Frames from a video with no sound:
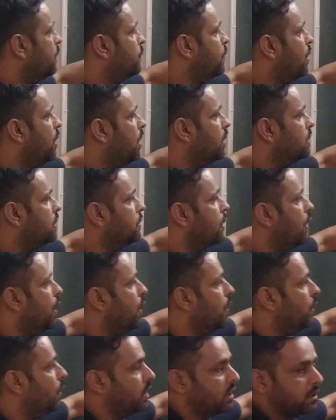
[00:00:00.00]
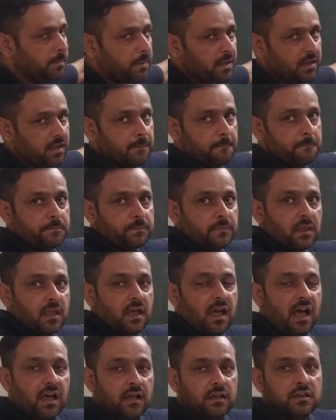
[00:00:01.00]
von Overbeek
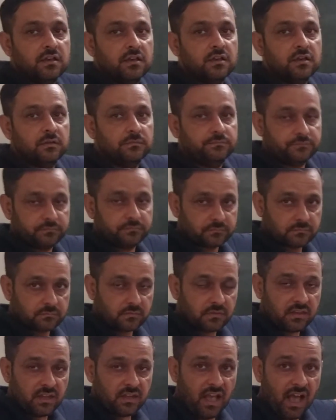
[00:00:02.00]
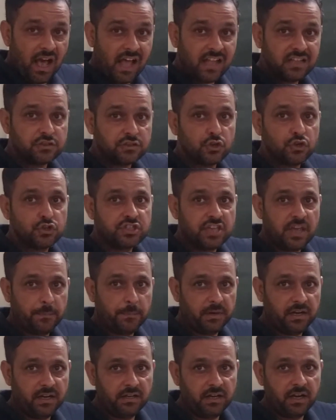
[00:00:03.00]
also
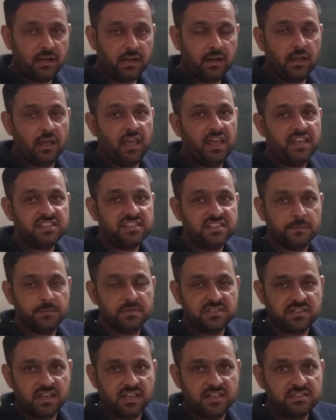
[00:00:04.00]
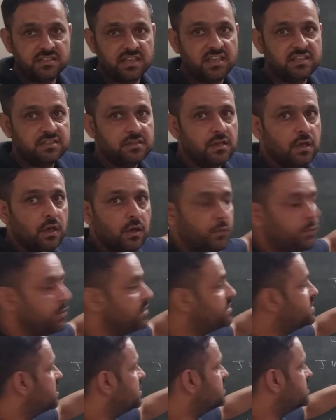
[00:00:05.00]
separated a substances
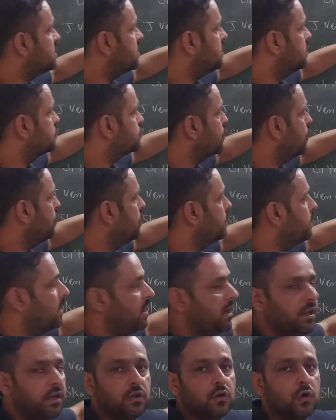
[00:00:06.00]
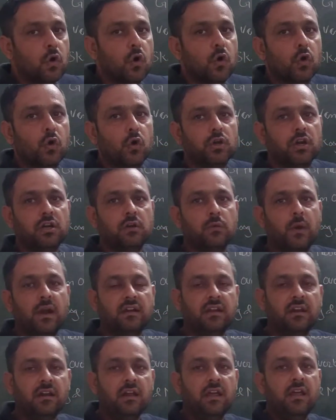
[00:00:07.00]
which is soluble in coconut
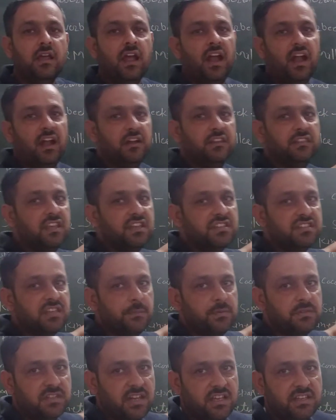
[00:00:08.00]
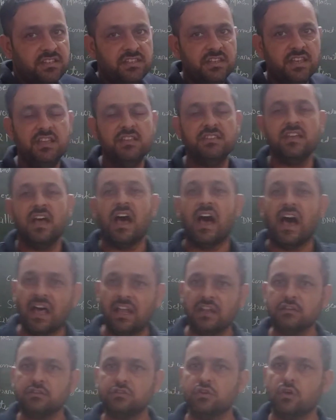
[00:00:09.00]
water, and this substance is
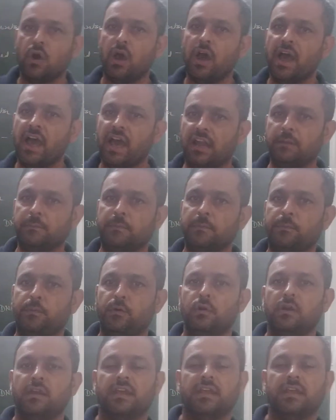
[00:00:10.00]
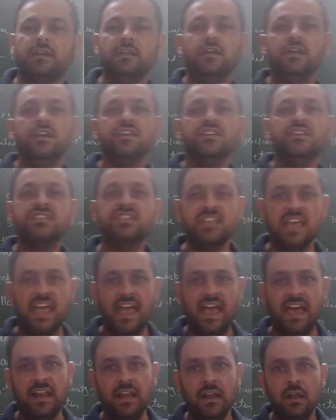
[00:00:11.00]
also helpful in
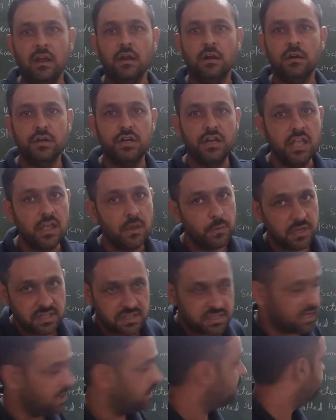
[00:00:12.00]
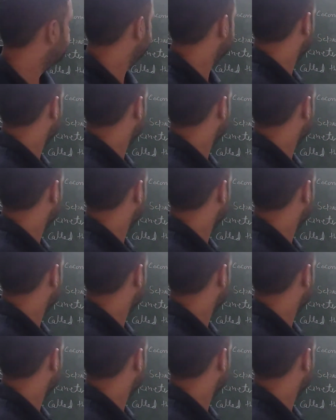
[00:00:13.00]
cell division.